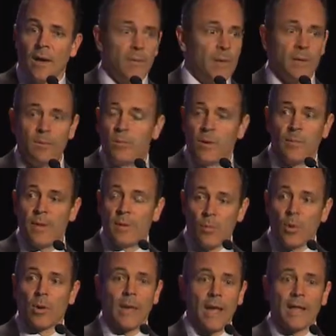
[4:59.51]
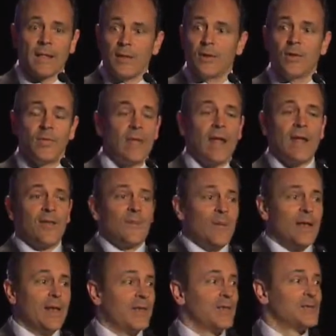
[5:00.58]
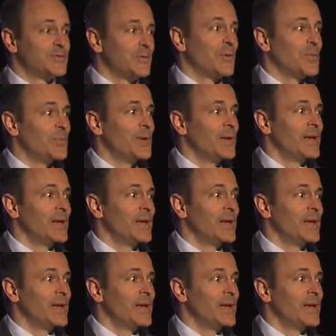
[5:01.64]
It would have been more likelihood that I'd have been in this room